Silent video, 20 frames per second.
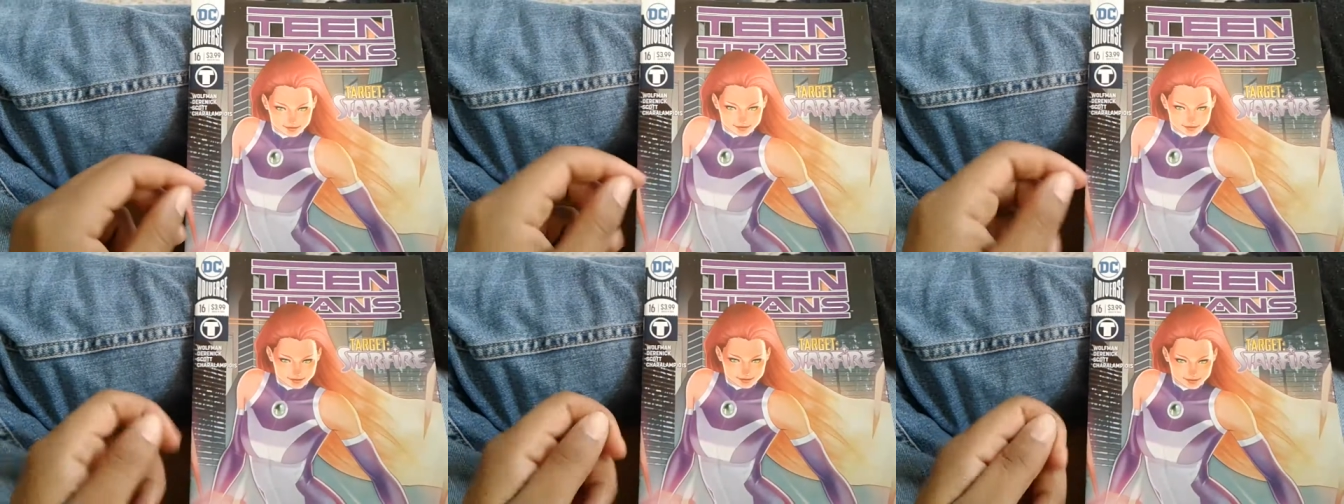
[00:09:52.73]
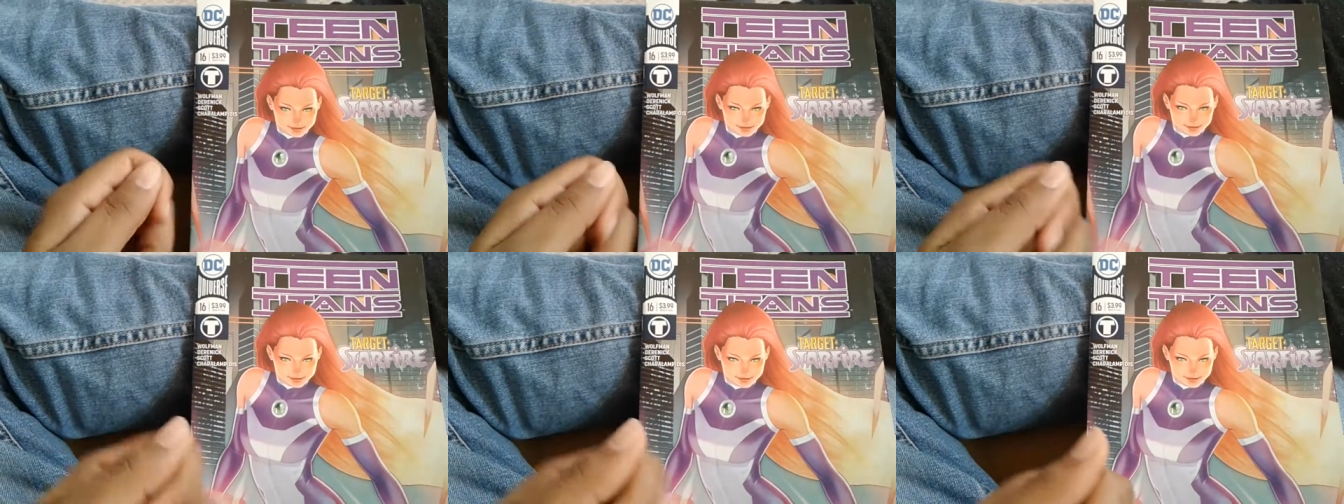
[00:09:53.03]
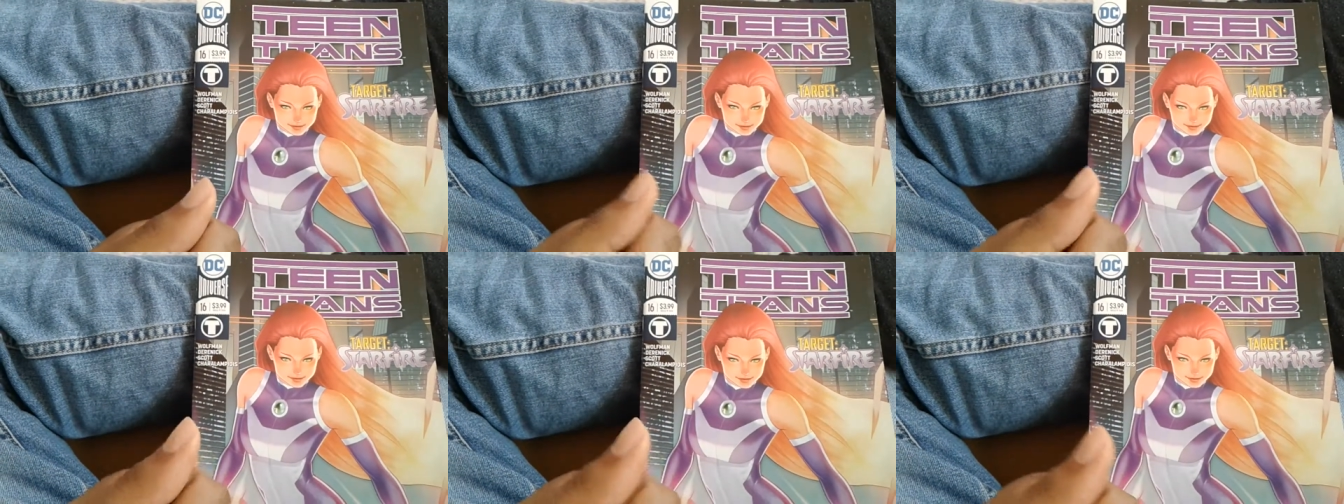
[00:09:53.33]
Once again, I do
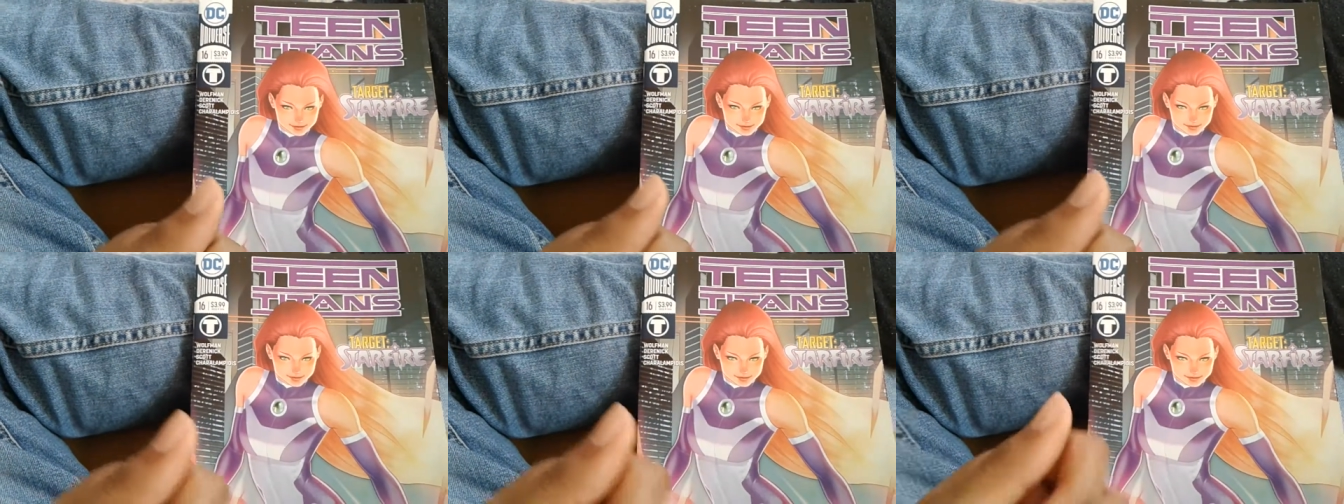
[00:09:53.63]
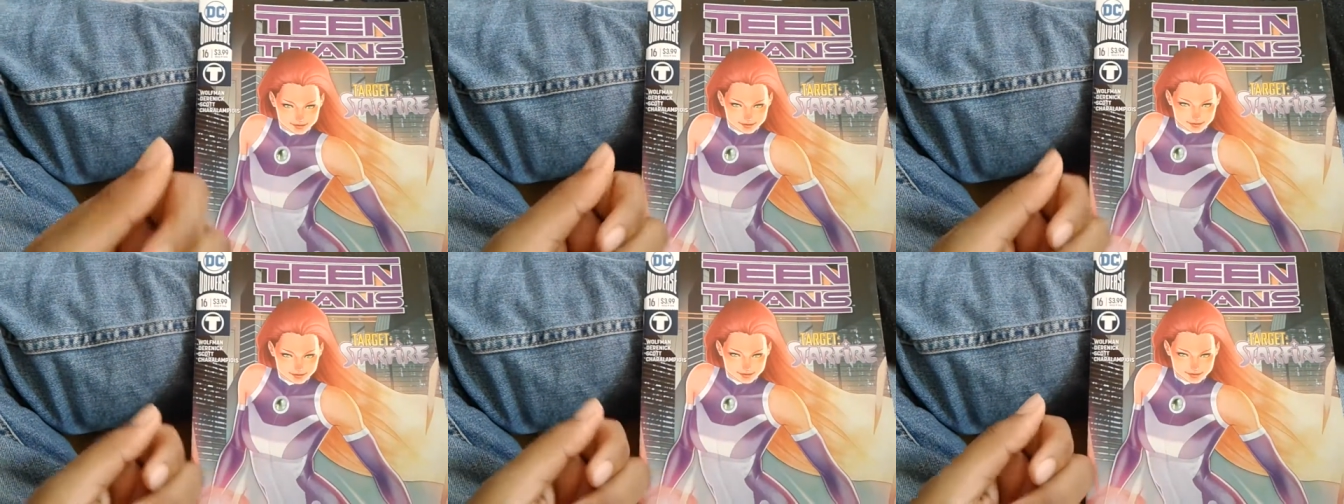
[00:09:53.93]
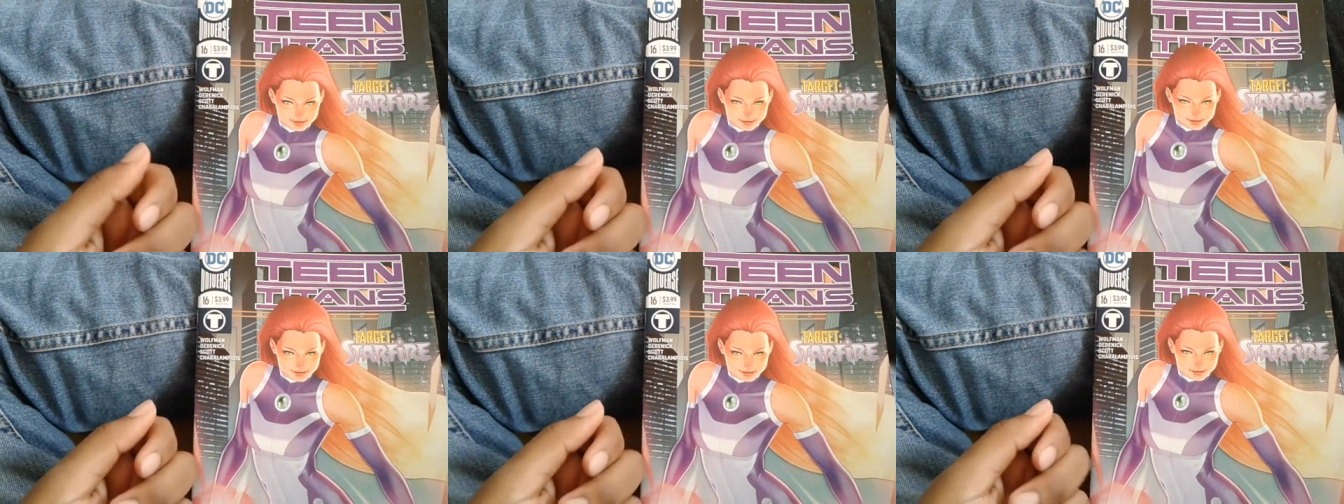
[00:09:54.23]
these reviews for you, the
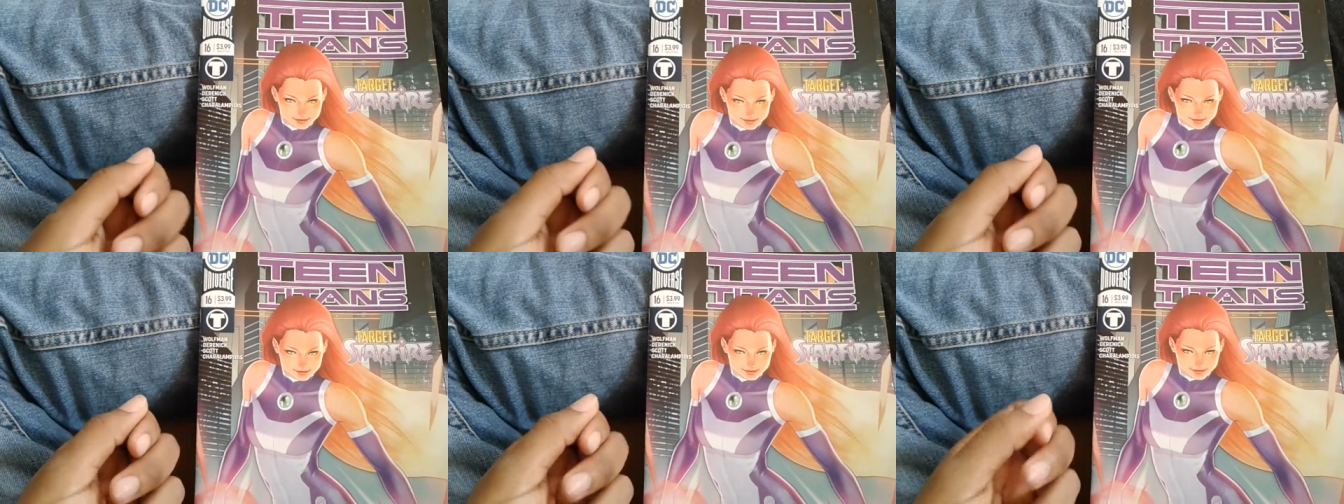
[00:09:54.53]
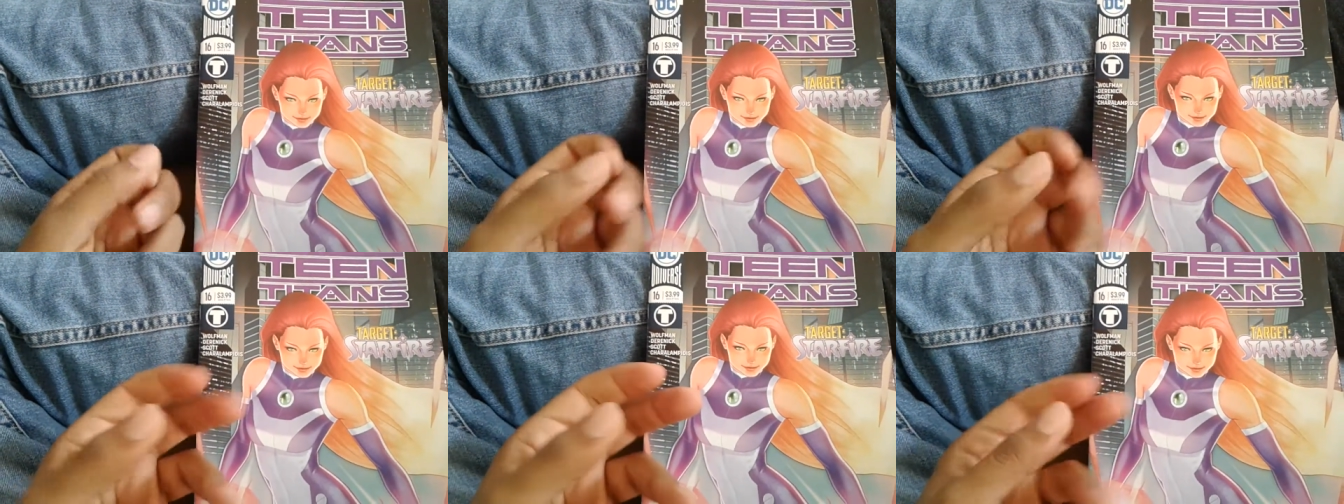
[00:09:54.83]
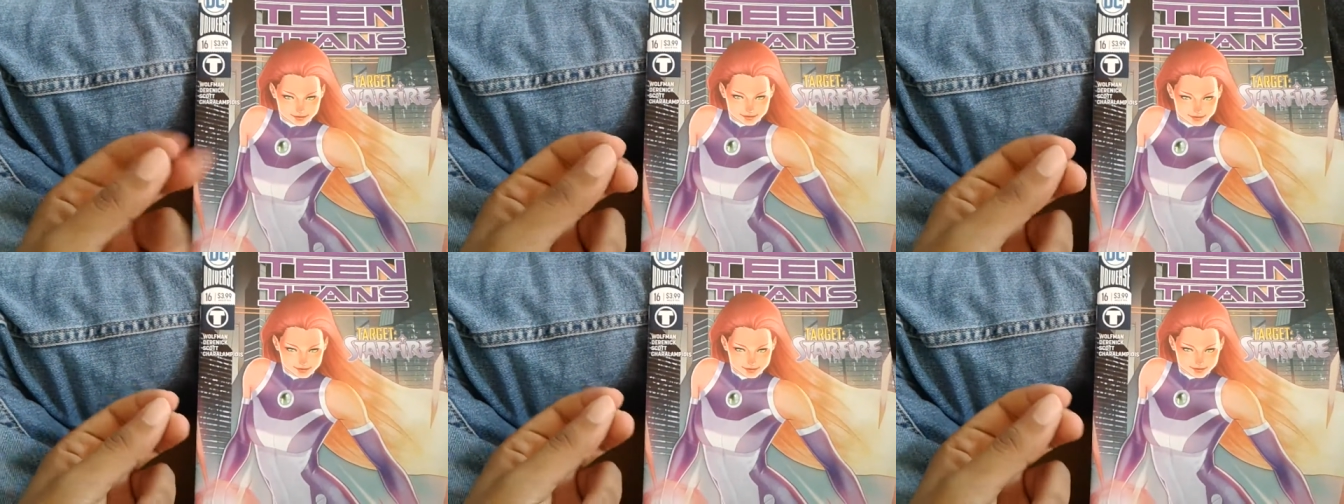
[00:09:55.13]
people, so we can
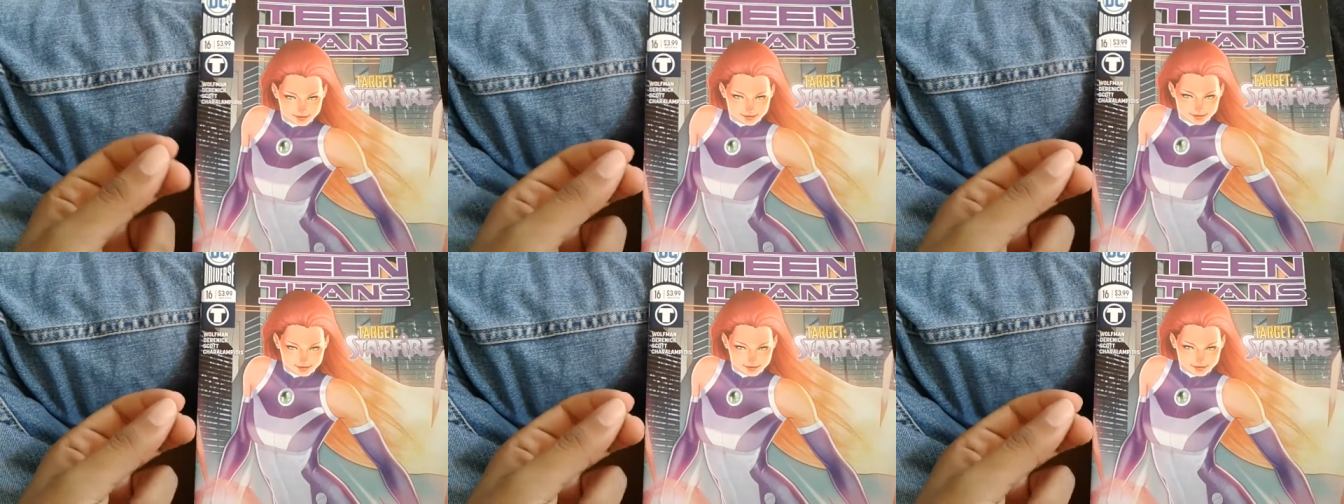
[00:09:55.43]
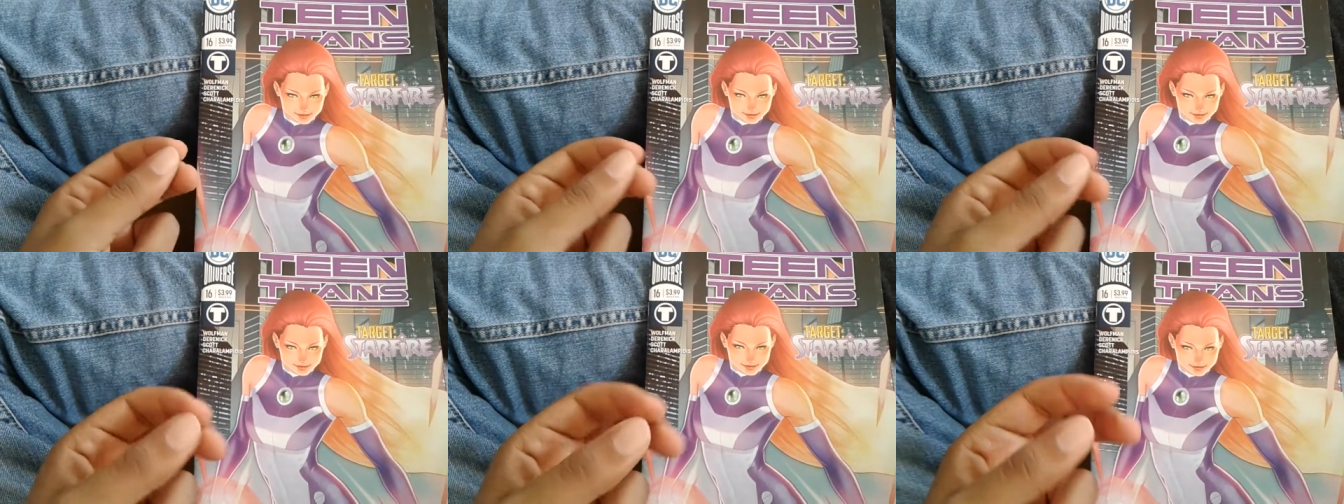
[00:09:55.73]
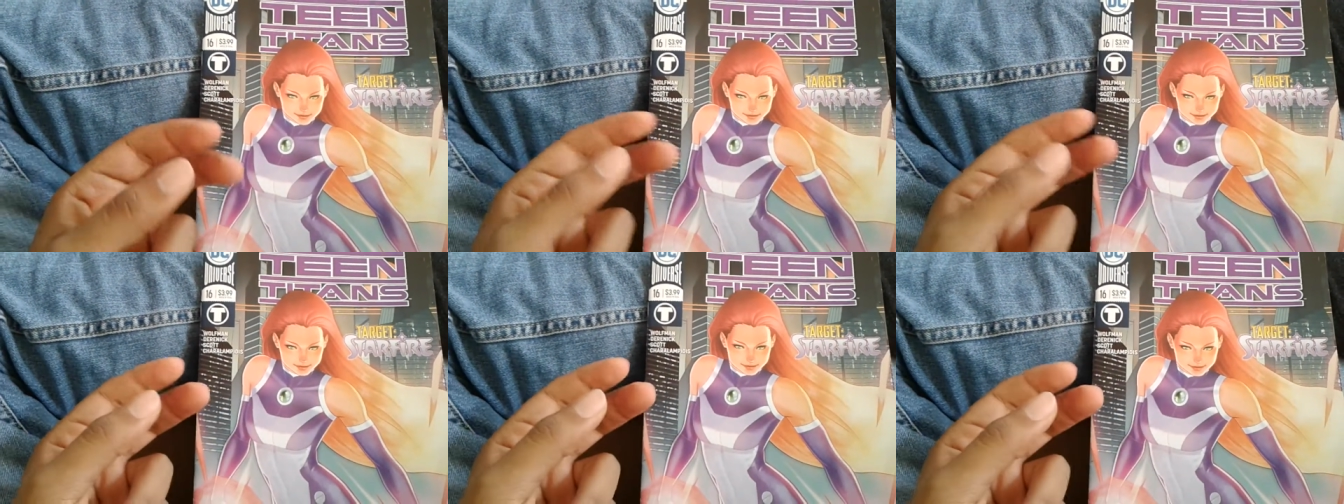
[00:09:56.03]
discuss good comics and I can
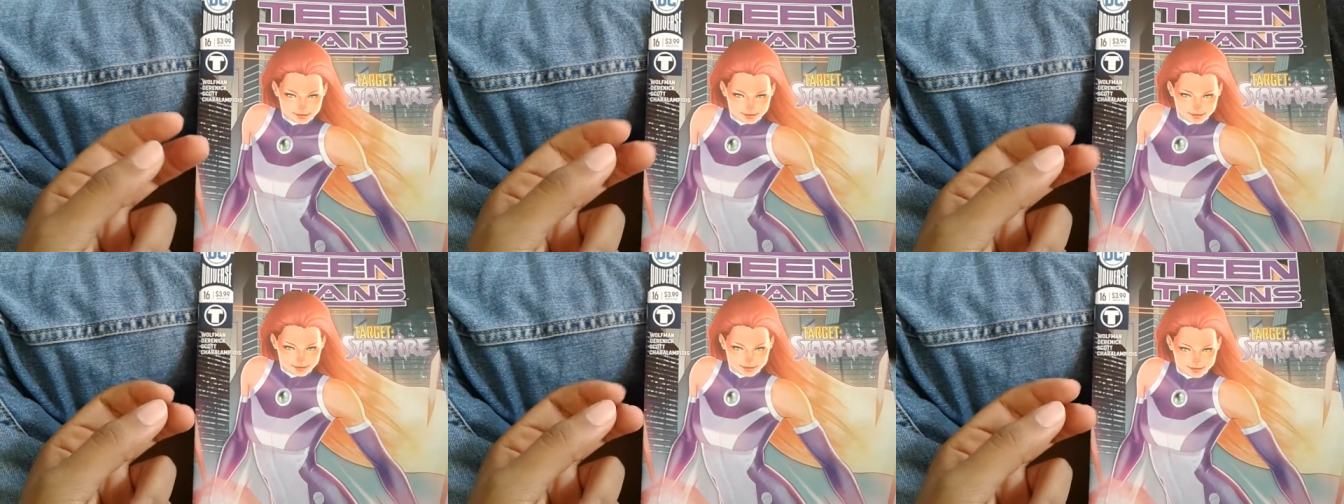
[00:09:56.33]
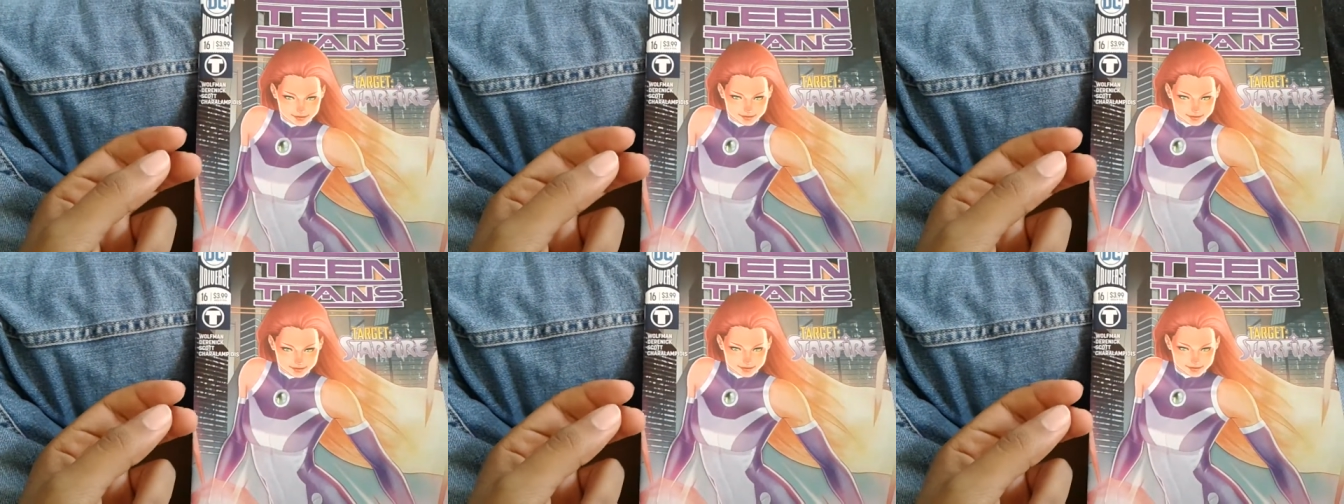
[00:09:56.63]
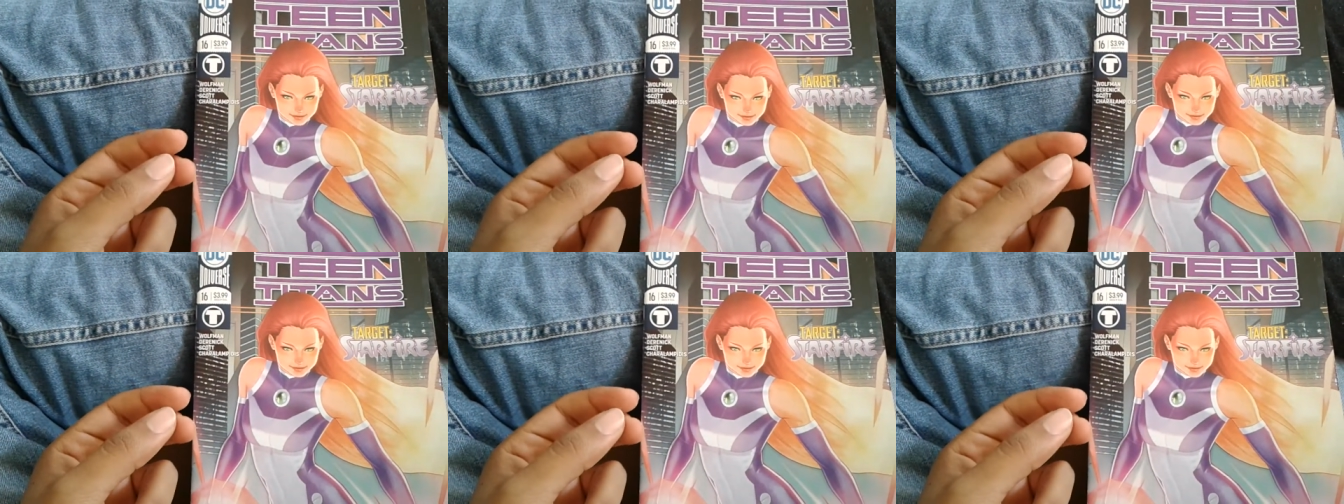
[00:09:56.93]
get your opinions on them.